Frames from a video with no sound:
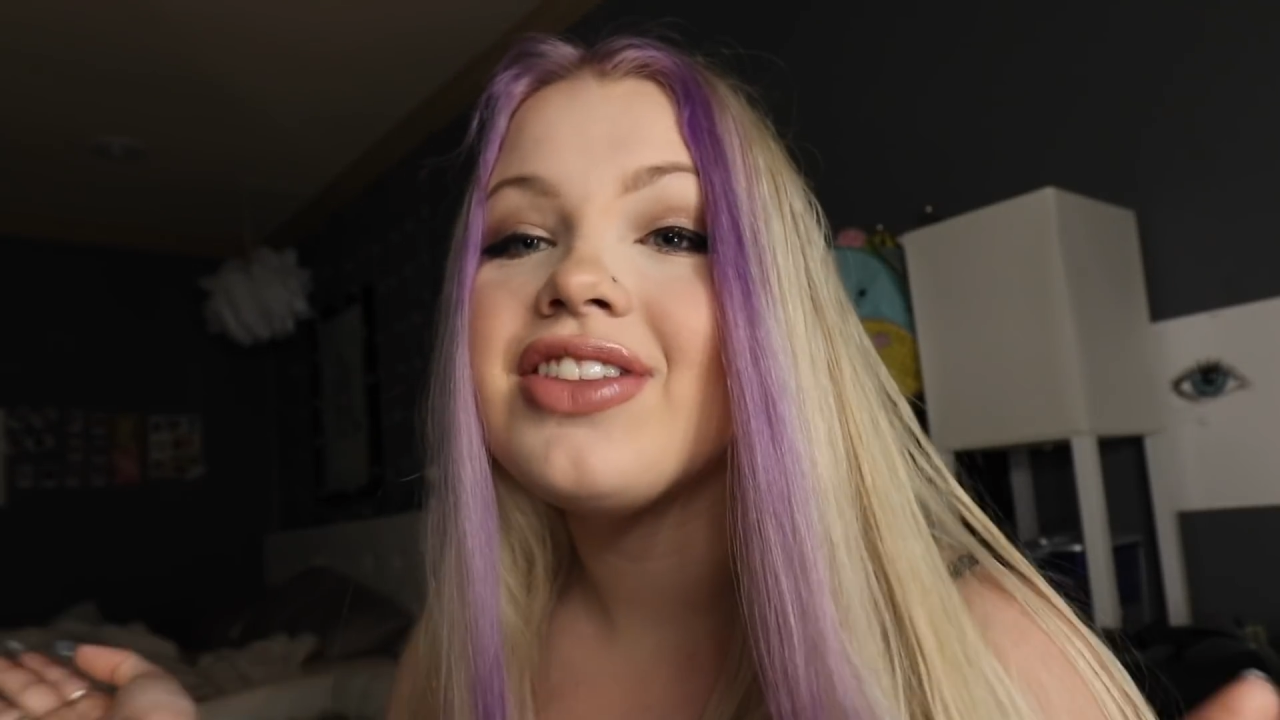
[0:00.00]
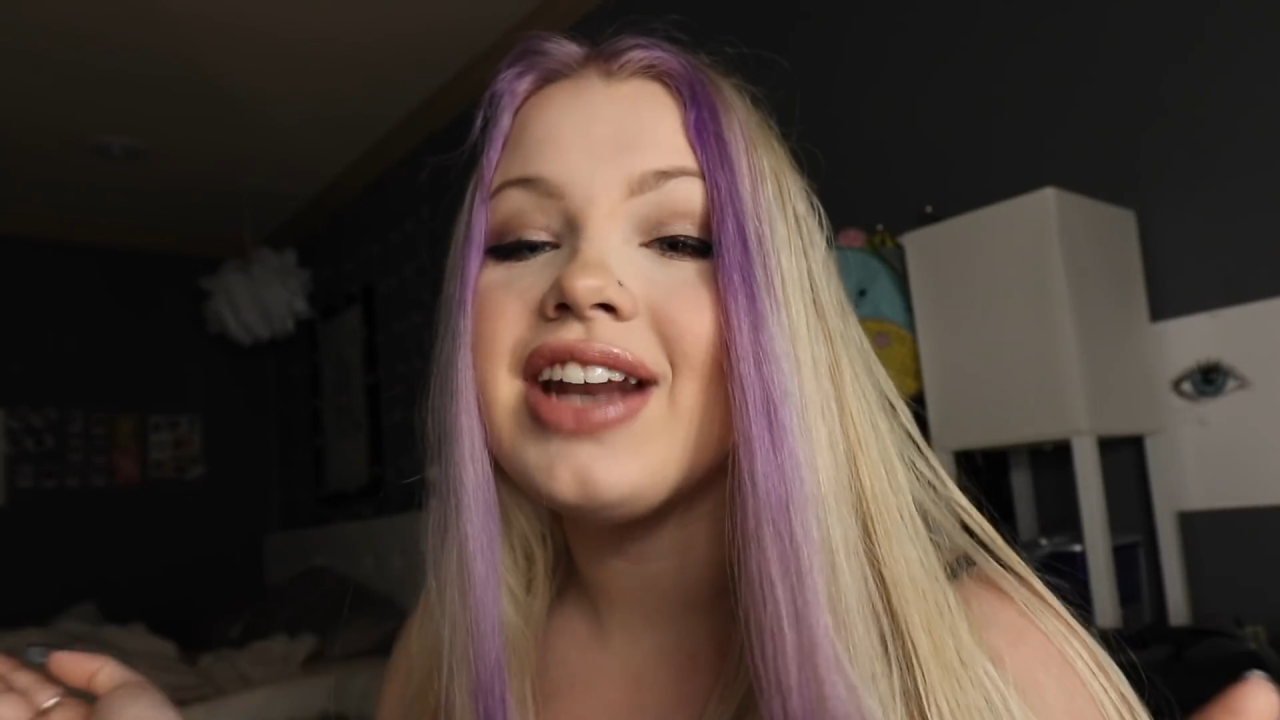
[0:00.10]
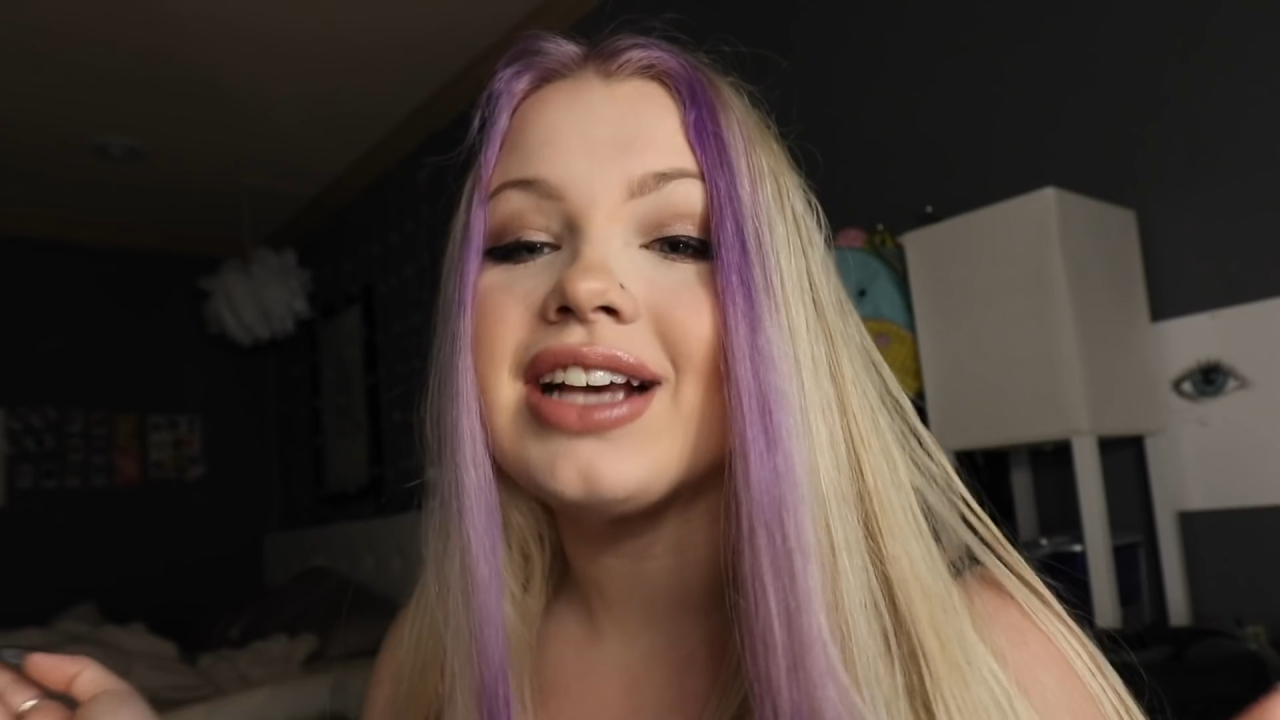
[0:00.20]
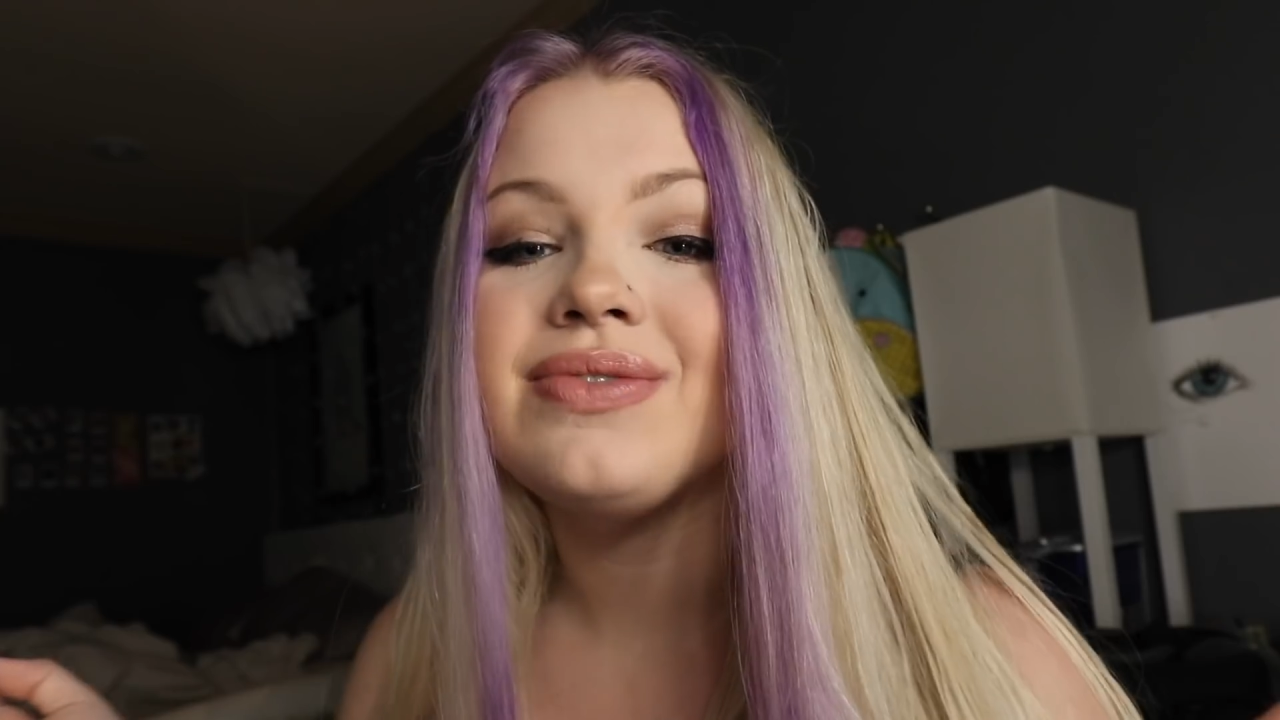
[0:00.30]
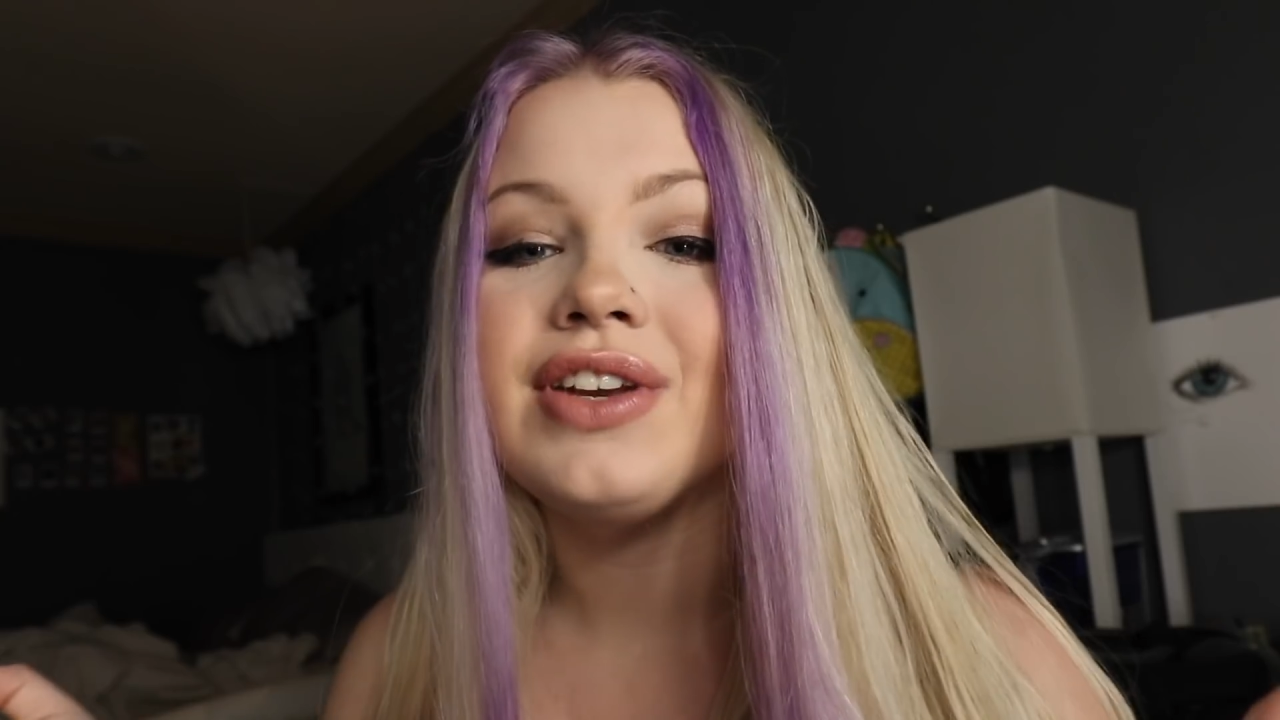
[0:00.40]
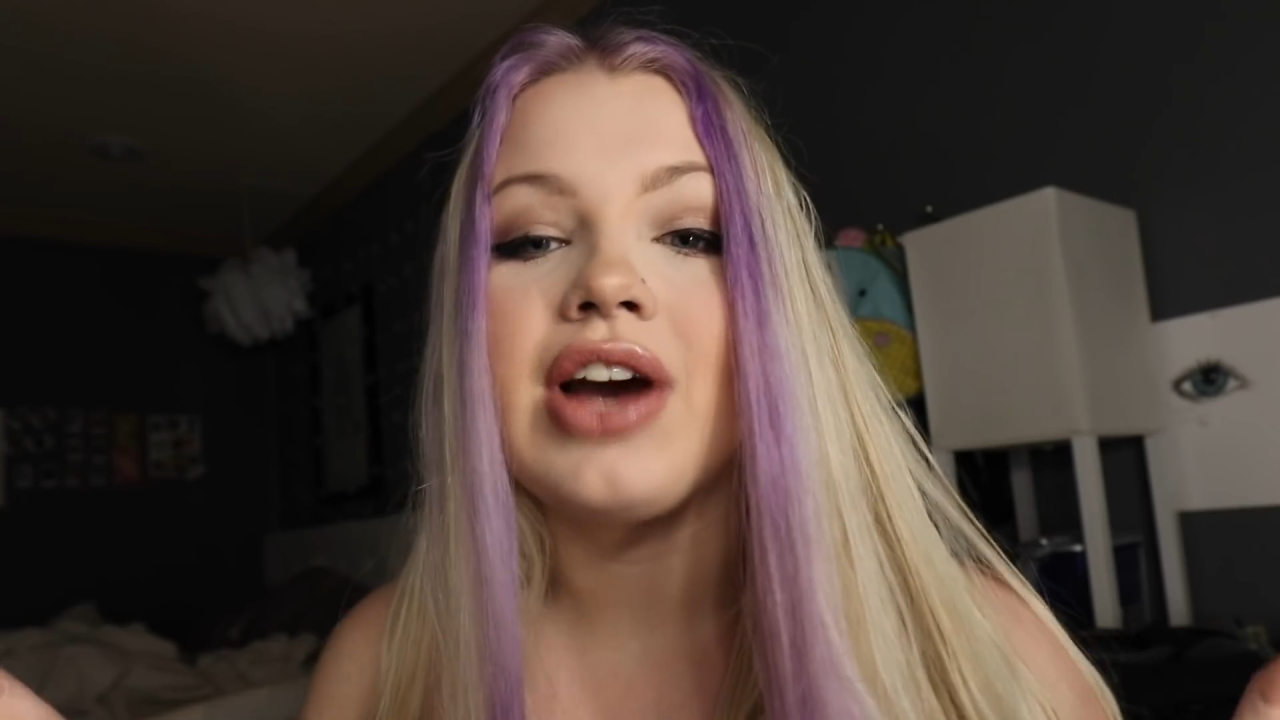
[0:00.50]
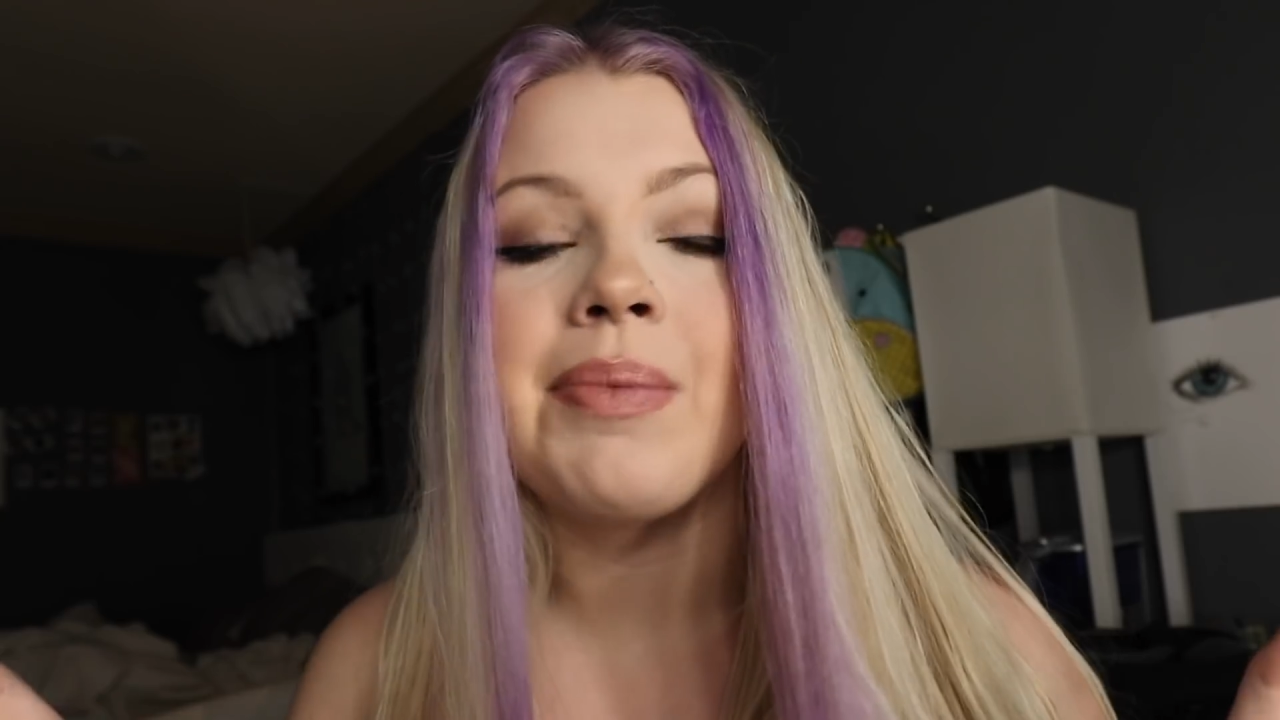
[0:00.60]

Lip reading: in the next video.